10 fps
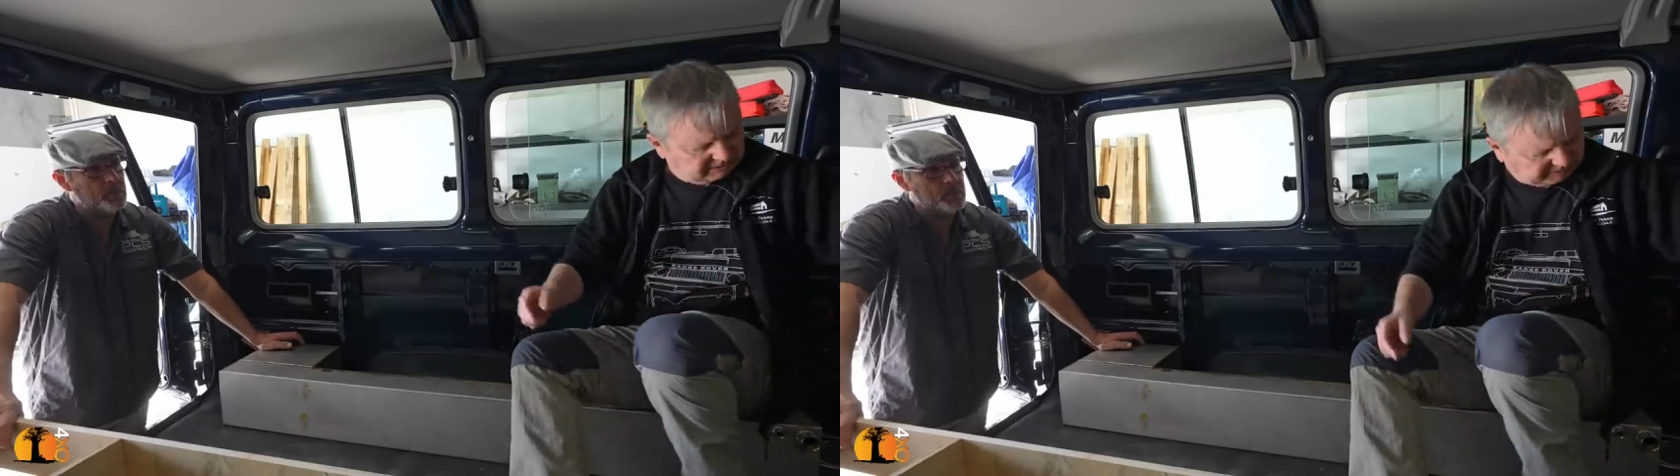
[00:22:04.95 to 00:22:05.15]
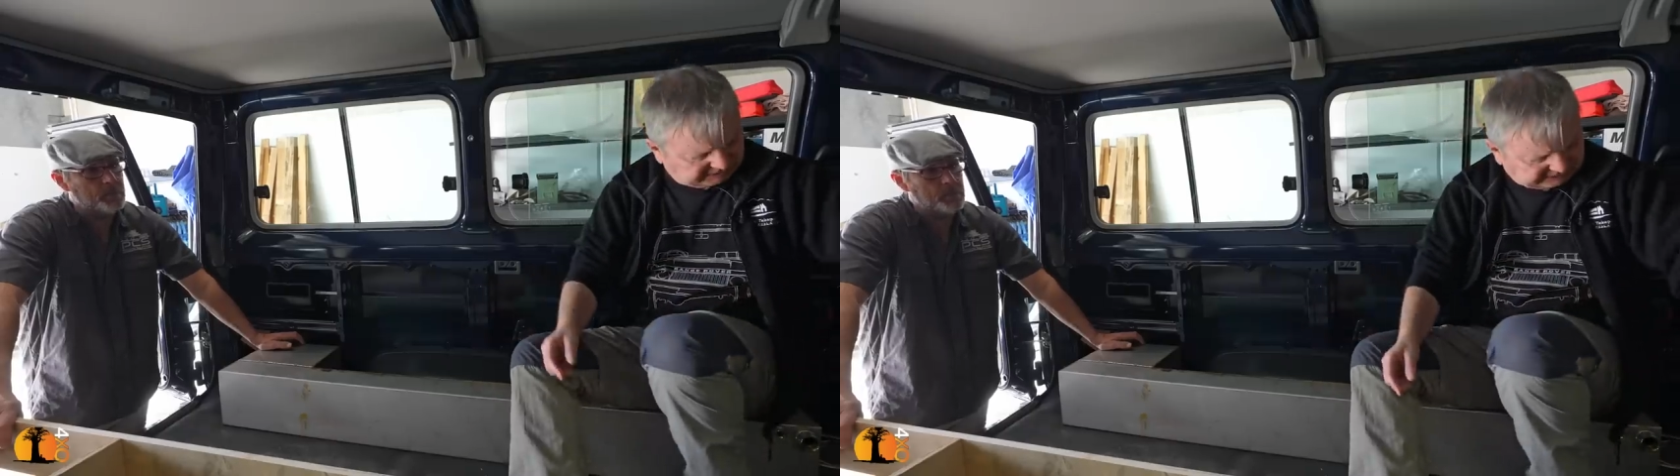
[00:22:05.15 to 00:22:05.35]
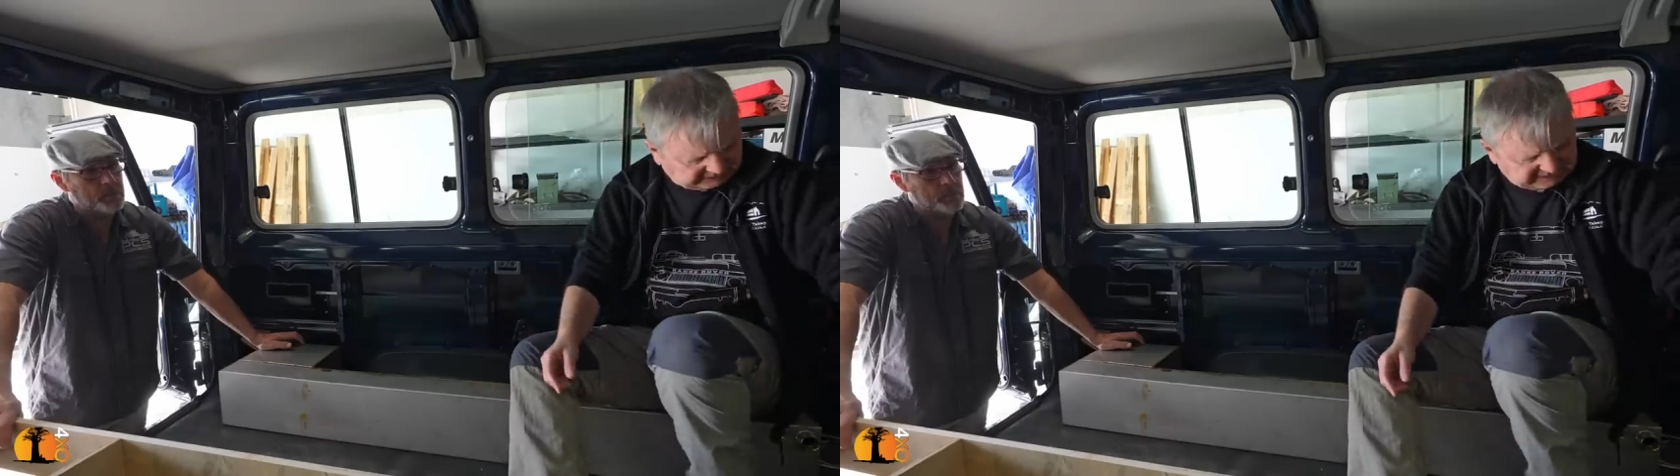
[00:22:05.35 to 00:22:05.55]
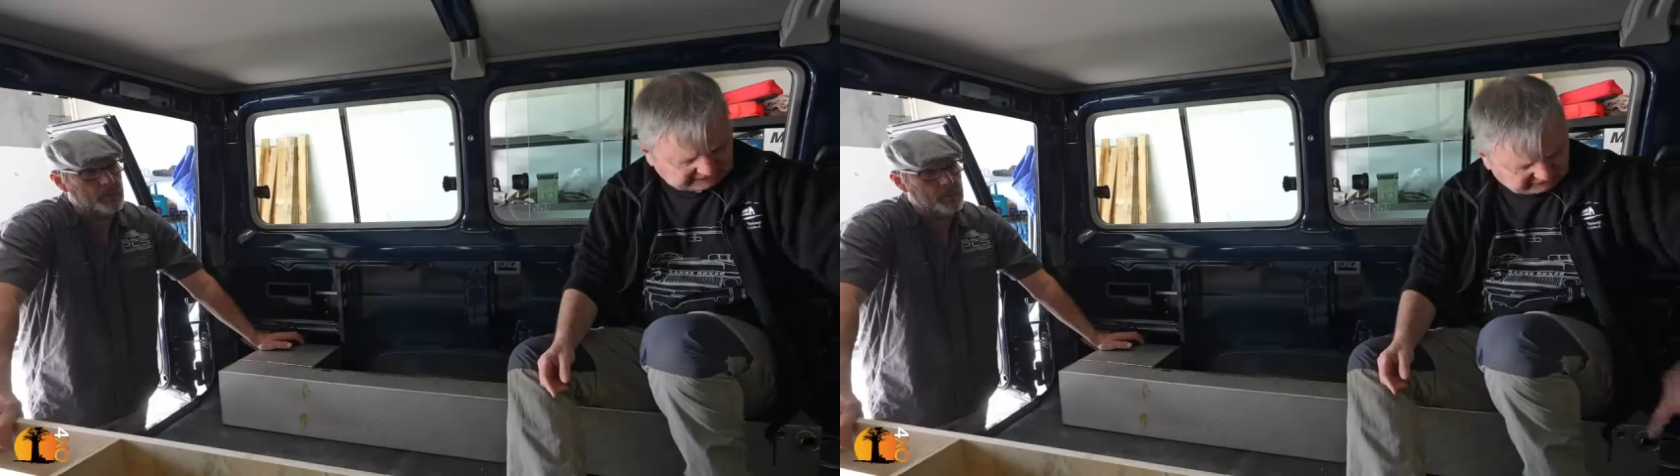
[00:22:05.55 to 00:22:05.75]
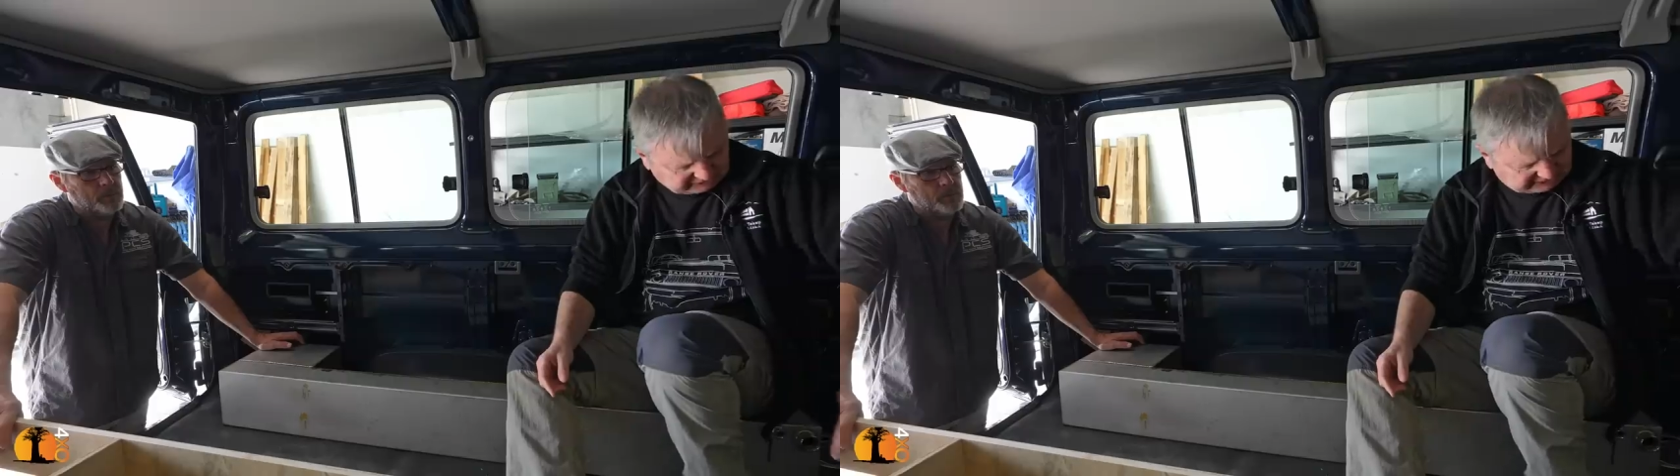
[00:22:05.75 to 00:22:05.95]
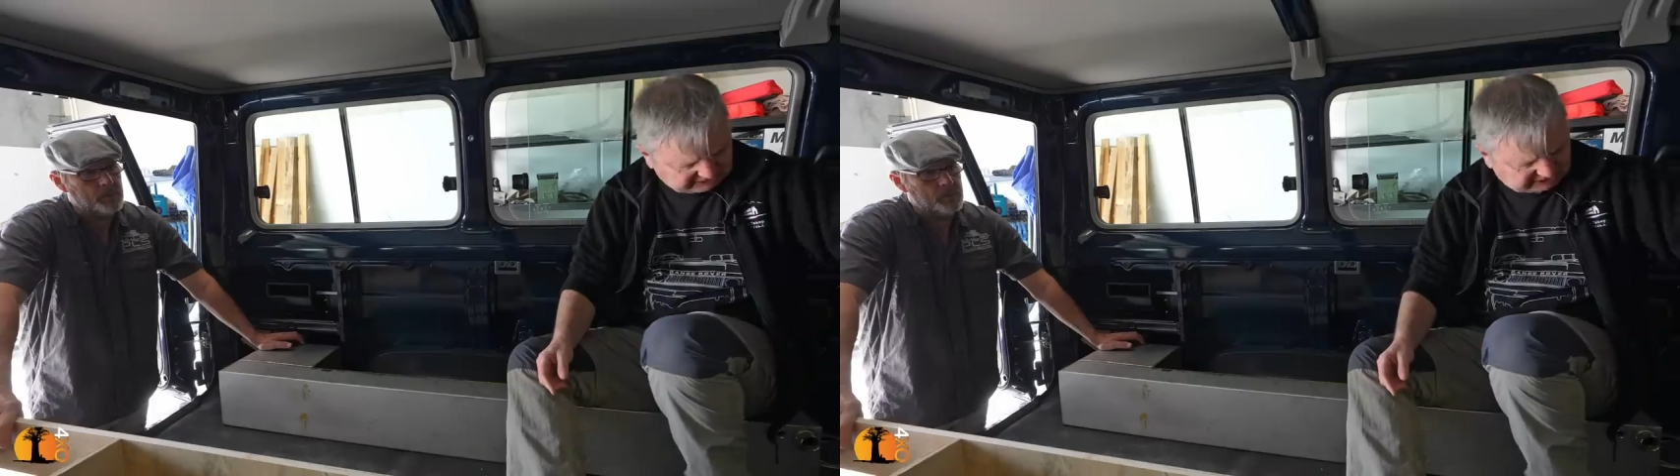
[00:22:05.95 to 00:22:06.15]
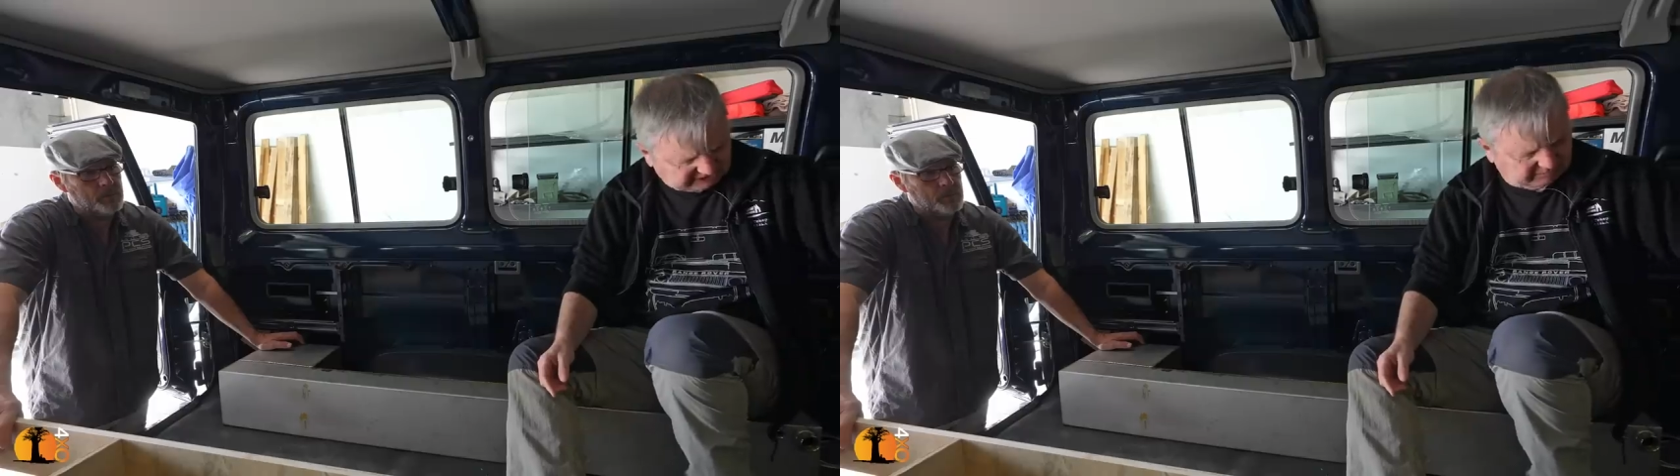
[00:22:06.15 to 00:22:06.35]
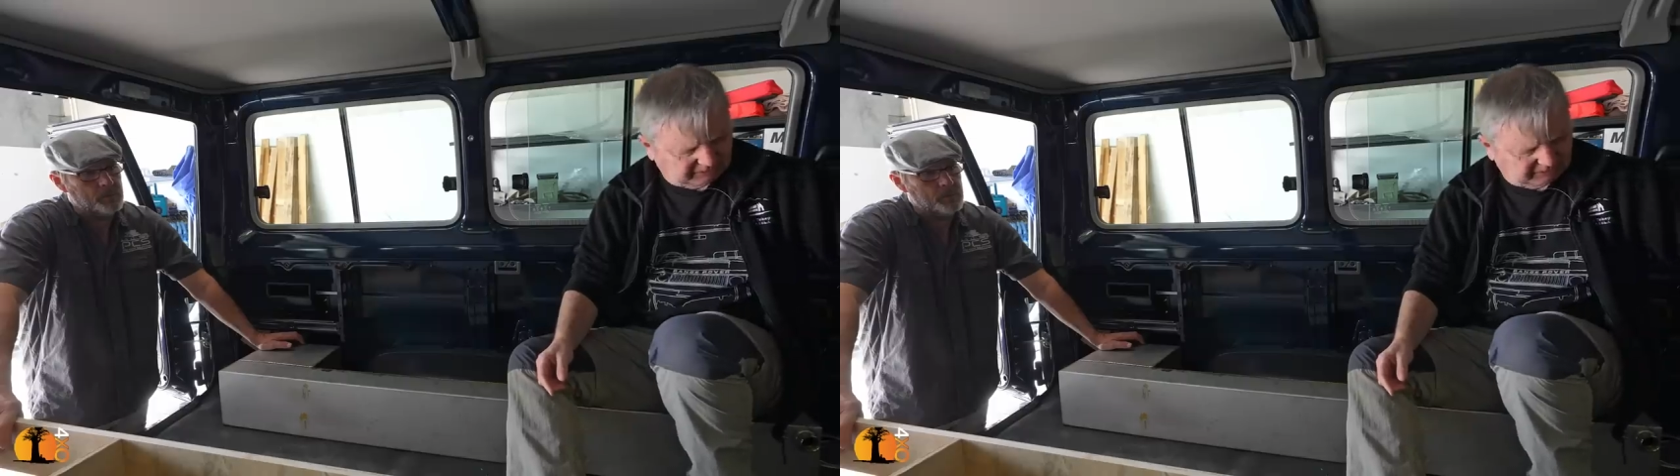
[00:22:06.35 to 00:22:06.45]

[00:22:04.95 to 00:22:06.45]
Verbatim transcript: but the cutout is in the